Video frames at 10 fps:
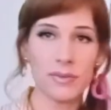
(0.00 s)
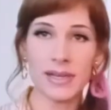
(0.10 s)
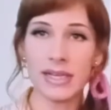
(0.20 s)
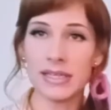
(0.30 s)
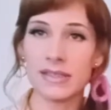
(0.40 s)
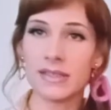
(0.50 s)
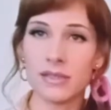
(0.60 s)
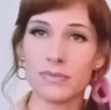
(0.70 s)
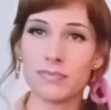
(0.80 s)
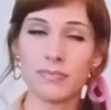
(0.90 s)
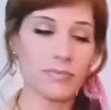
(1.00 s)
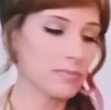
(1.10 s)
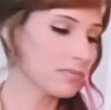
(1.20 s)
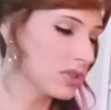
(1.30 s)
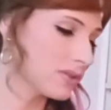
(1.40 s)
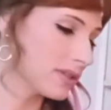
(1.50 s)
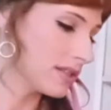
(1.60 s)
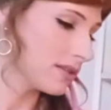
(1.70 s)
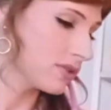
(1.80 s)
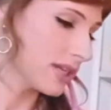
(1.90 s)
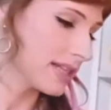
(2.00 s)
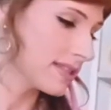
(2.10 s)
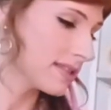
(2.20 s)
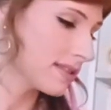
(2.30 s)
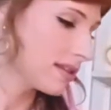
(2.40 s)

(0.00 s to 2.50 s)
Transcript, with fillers: way it is and the majority of the dress.